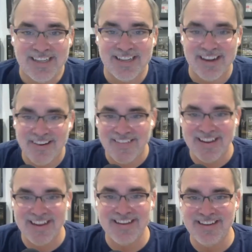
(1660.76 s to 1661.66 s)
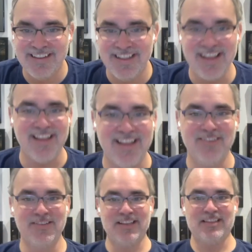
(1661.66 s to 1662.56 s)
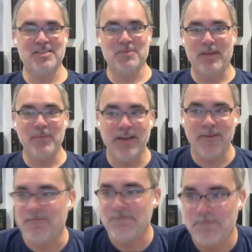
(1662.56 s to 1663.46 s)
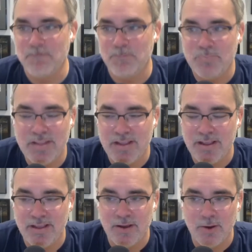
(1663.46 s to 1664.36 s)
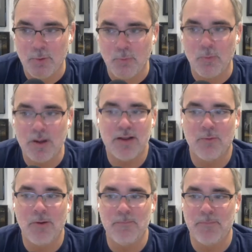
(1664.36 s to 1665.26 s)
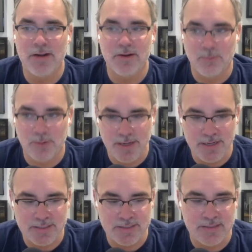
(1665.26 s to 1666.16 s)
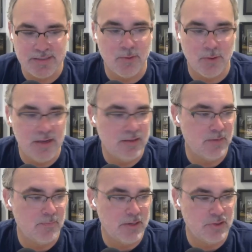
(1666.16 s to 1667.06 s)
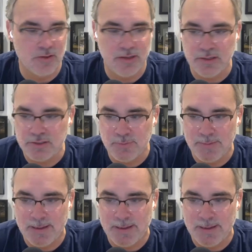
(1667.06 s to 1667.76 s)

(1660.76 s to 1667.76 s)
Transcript: you know? And yeah, you would get this I mean what what better way to stay awake than by drinking 2